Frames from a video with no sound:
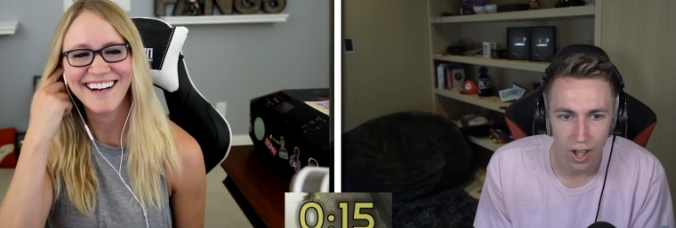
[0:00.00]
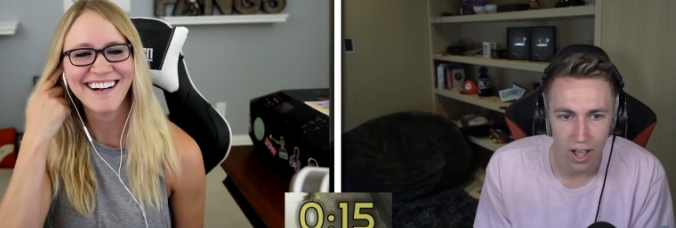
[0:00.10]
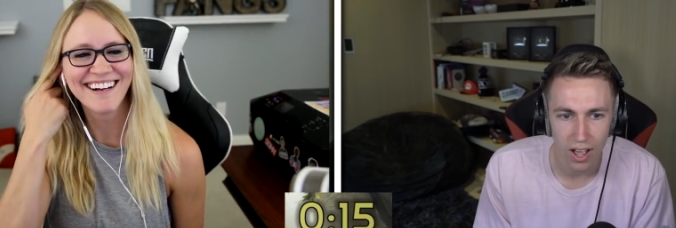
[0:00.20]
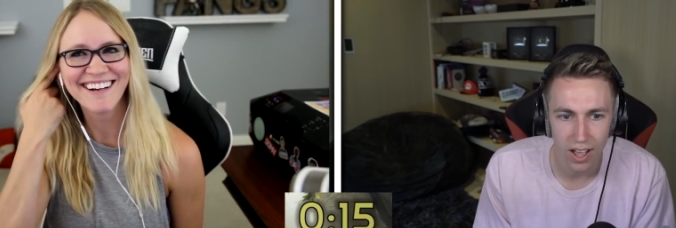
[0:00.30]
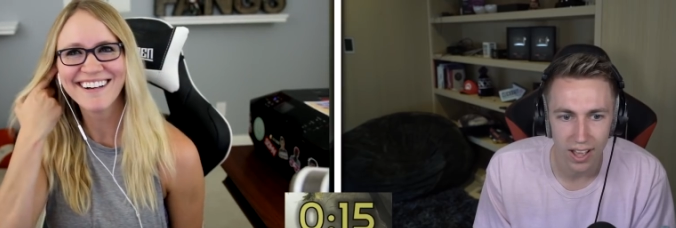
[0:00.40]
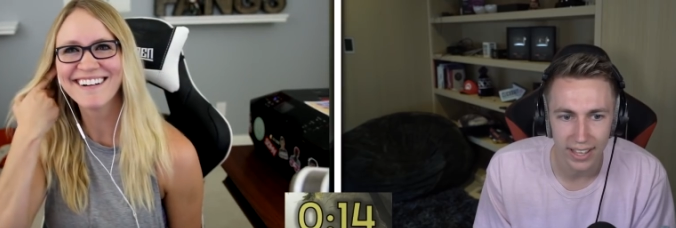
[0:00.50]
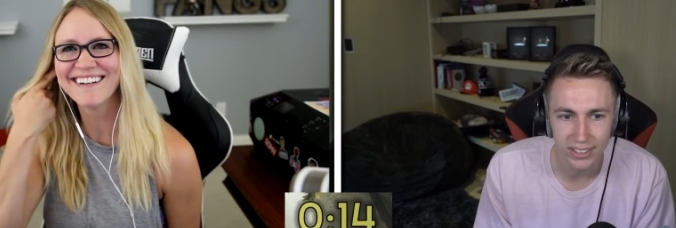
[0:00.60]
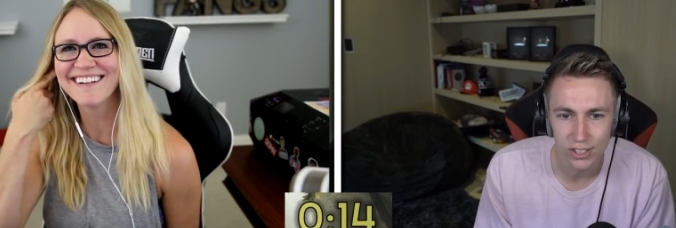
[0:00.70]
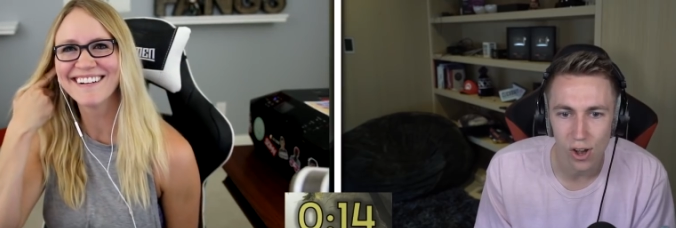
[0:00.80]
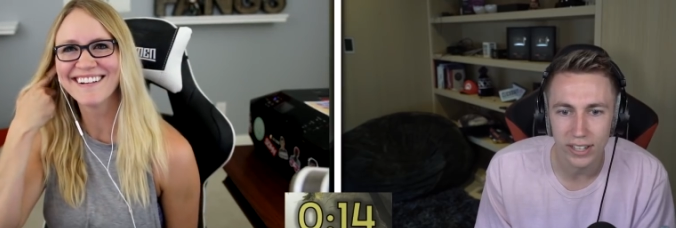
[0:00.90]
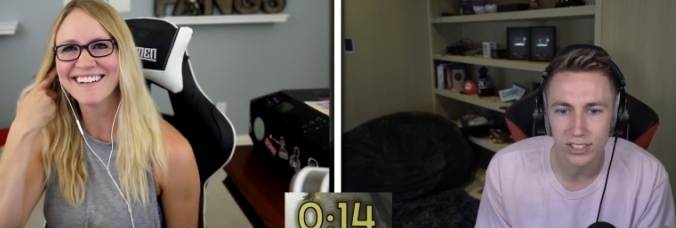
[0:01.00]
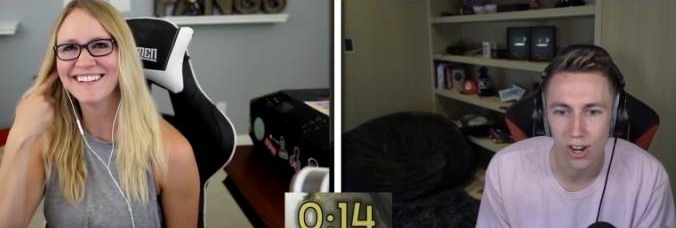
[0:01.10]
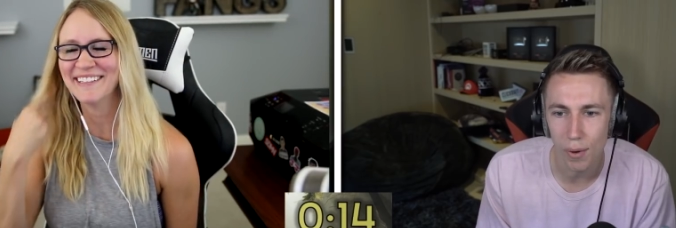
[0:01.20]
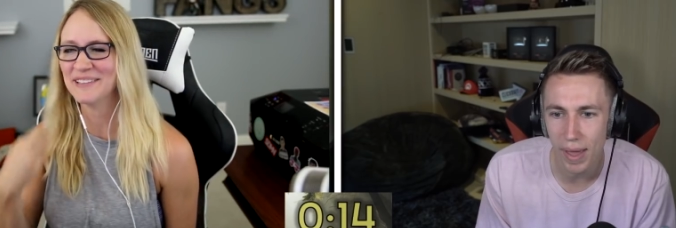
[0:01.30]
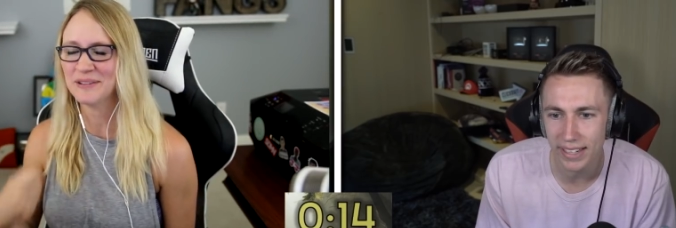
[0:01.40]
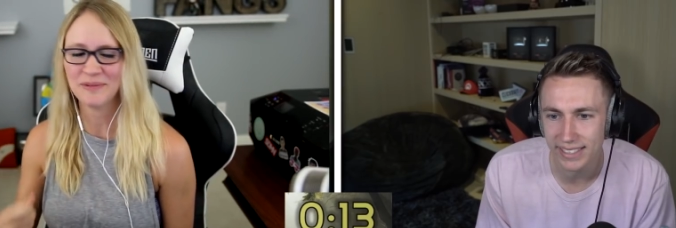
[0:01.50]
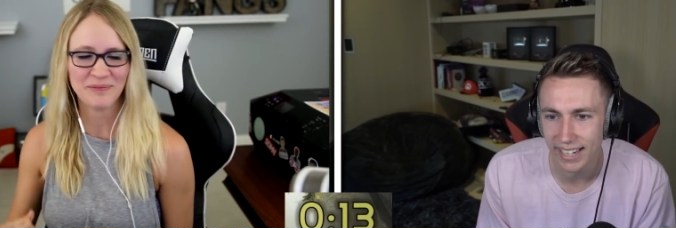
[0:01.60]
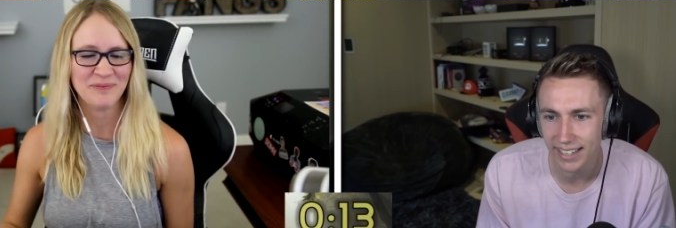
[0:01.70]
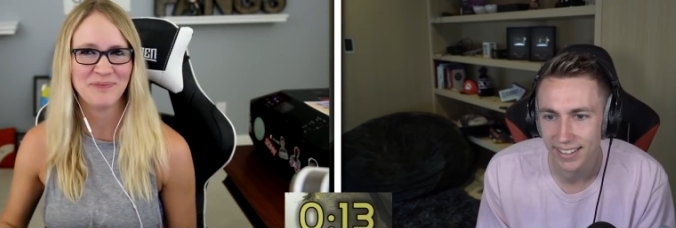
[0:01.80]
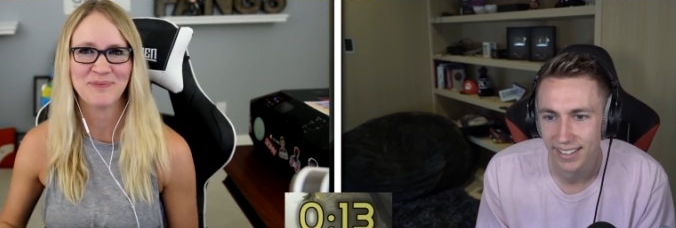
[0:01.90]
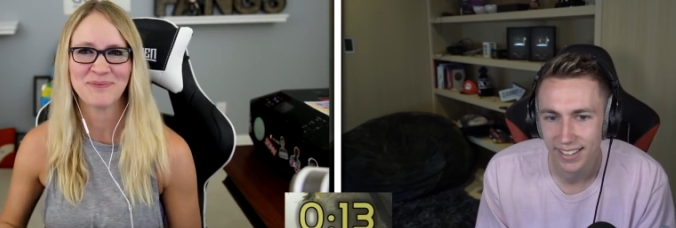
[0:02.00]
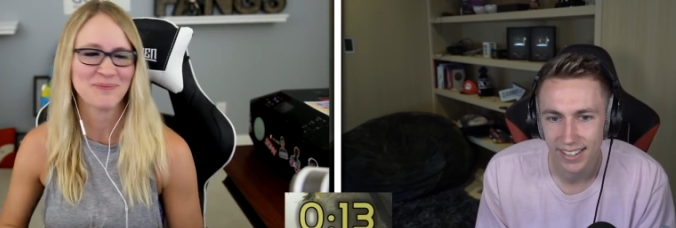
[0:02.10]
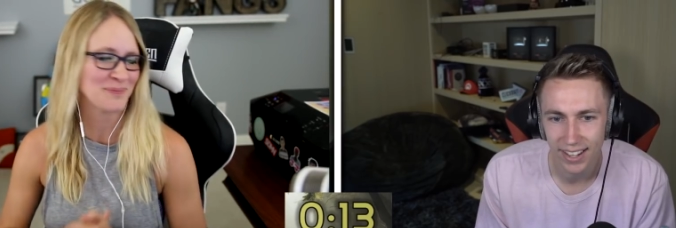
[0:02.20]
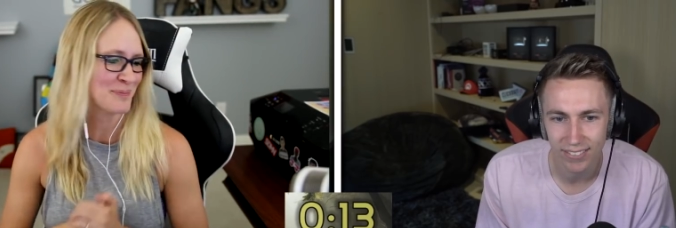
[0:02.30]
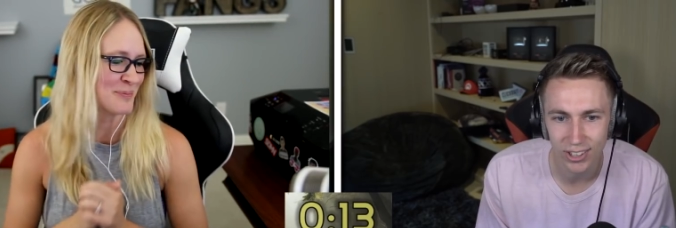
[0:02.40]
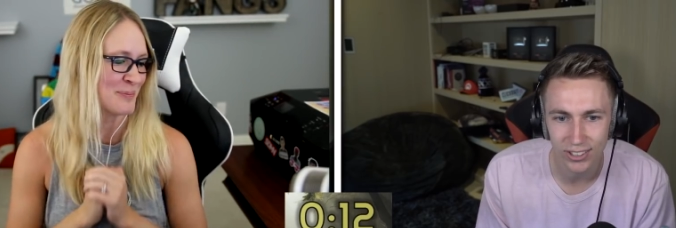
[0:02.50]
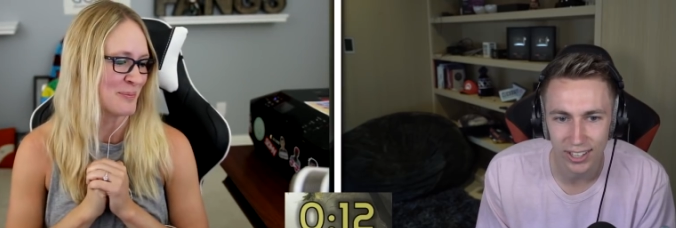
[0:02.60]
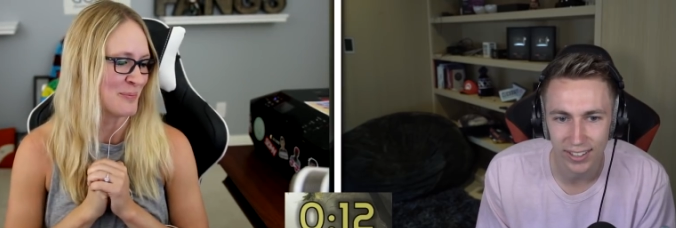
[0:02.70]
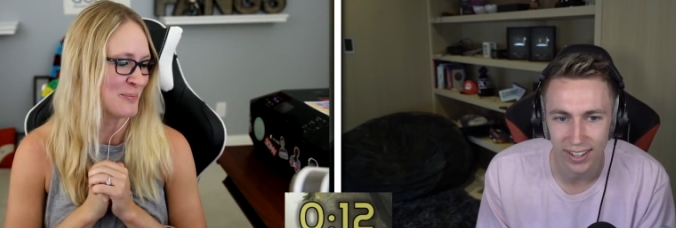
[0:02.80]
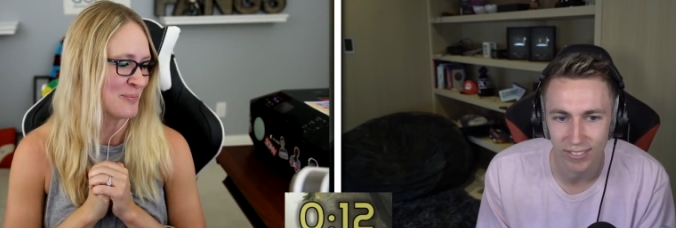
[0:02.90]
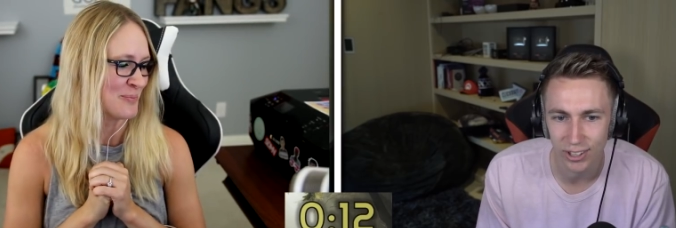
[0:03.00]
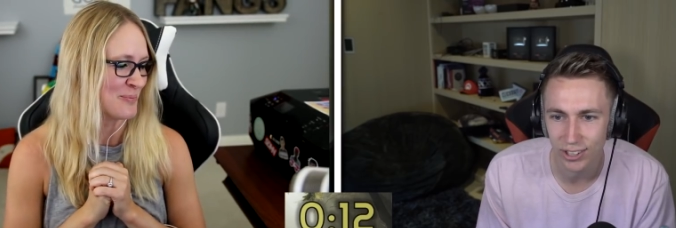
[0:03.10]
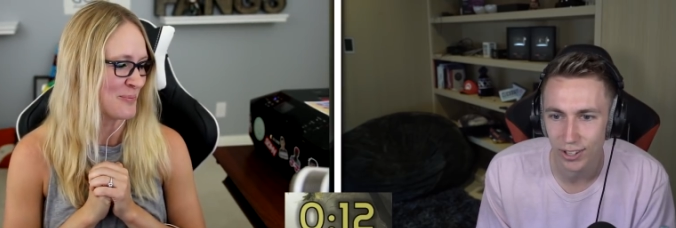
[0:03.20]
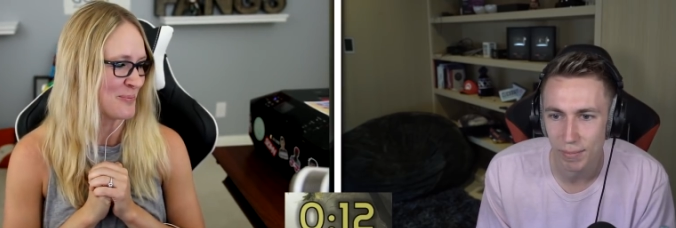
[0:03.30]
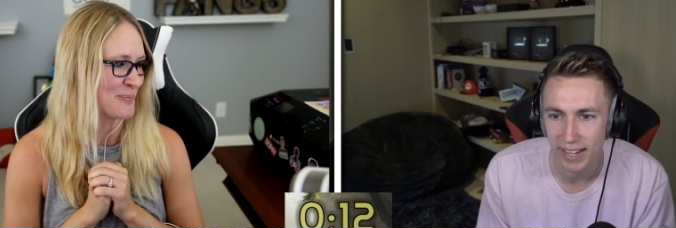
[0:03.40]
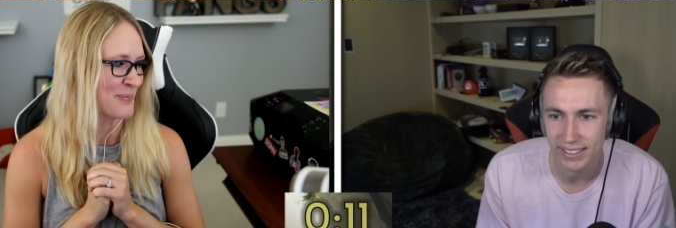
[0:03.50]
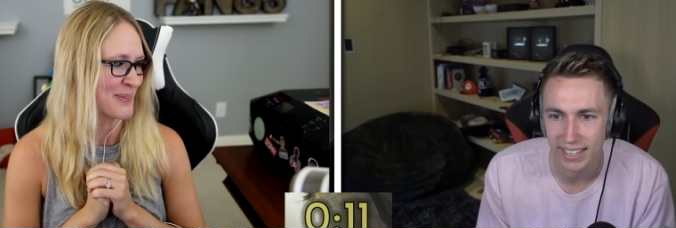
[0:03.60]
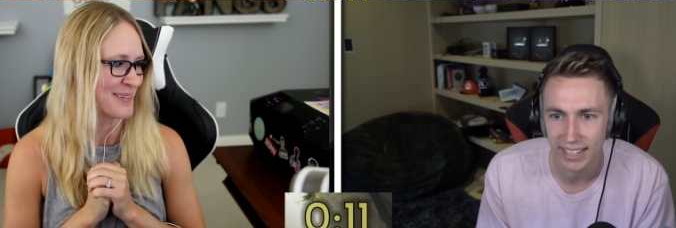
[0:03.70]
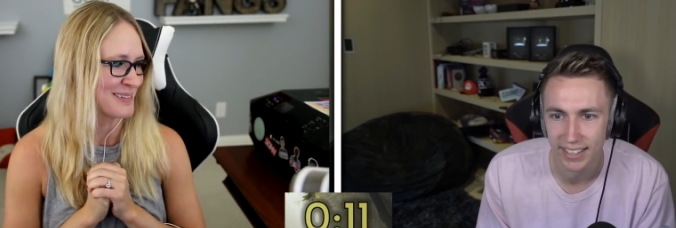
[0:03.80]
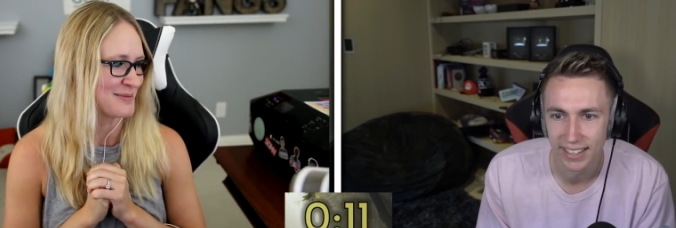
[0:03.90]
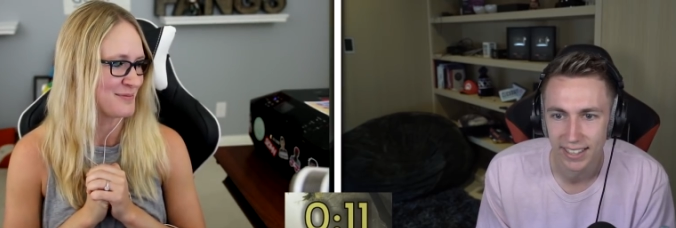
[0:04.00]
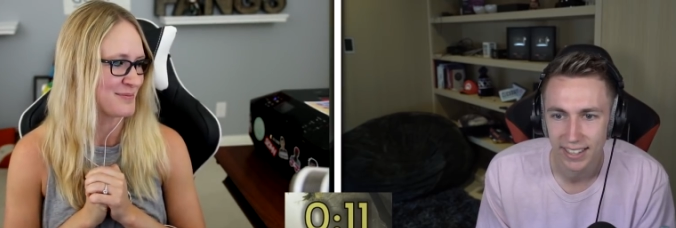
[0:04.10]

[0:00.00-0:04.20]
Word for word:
Speaker 1: Oh, it's not it's not amazing. I'm not done I'm not done amazing.